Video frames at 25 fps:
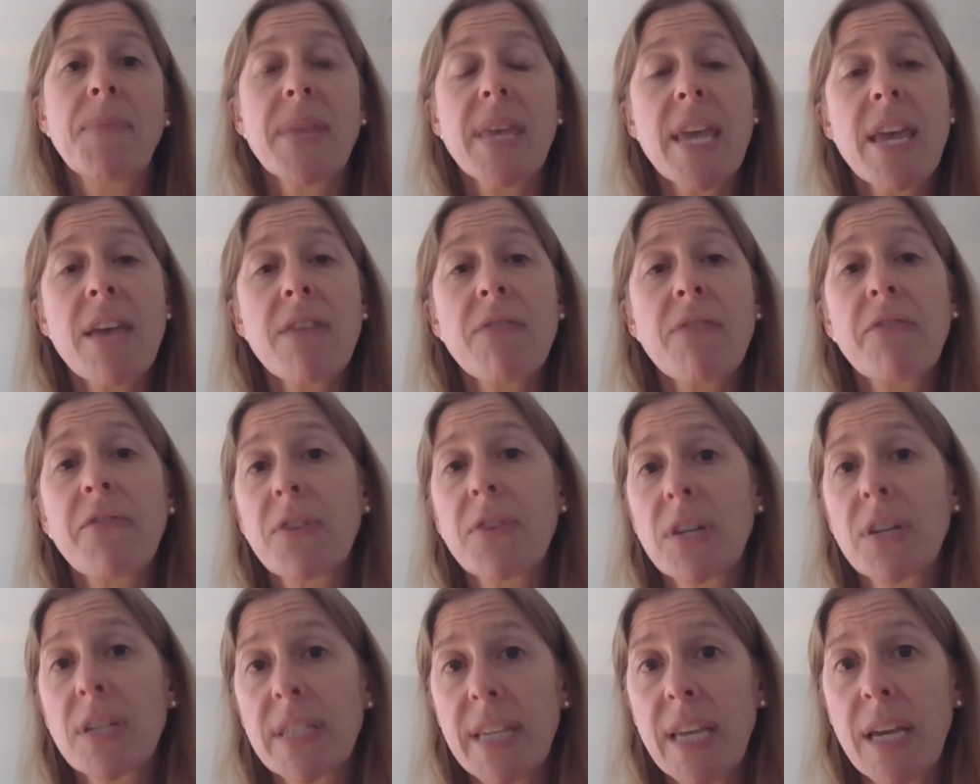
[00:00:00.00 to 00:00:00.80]
If,
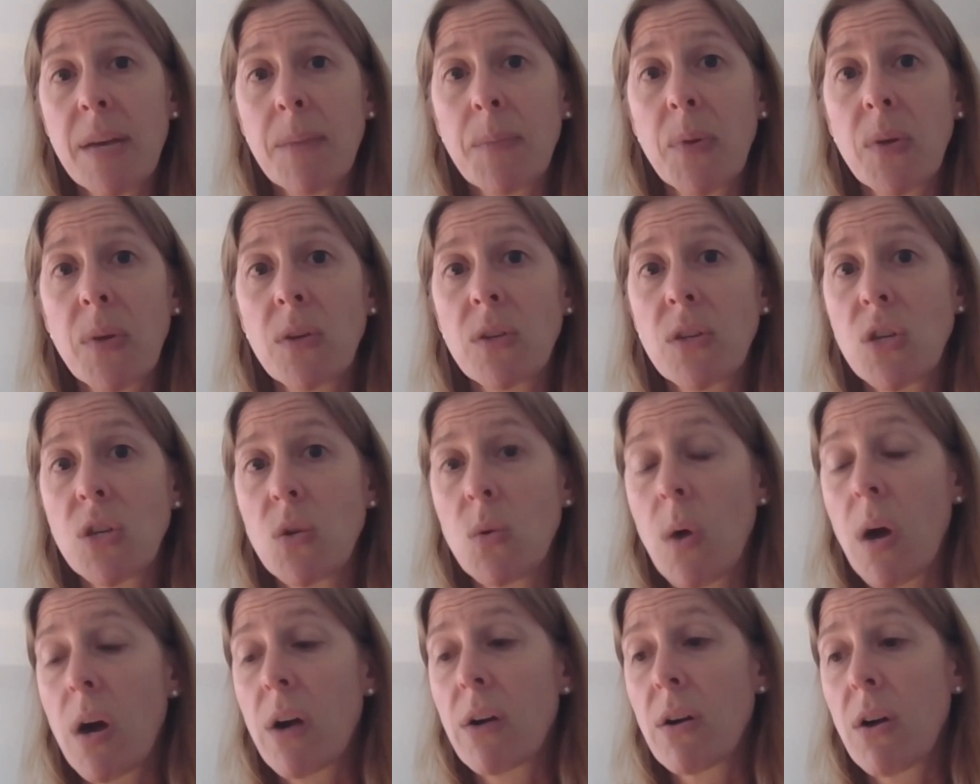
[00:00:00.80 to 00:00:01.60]
for example, you
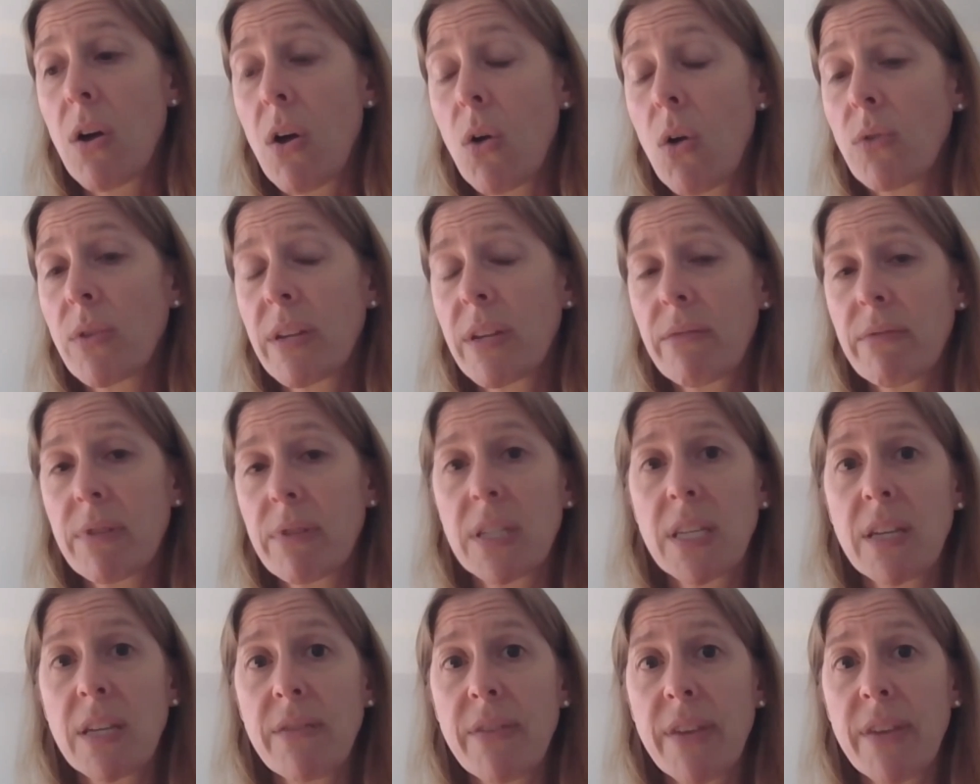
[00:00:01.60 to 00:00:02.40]
are only
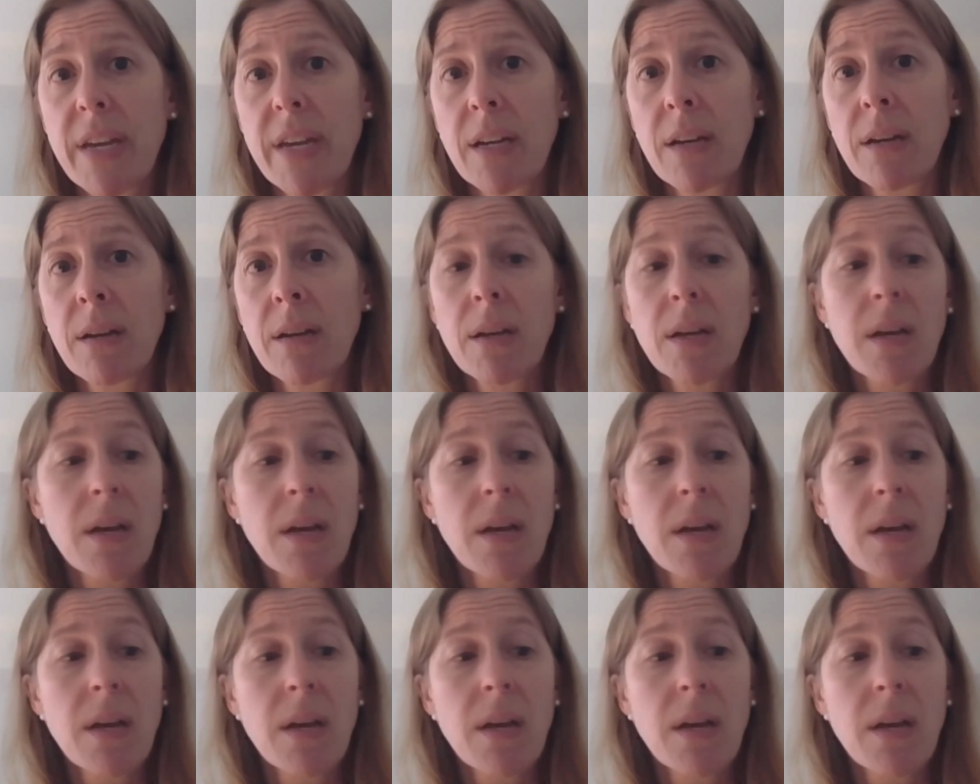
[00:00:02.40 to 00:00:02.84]
receiving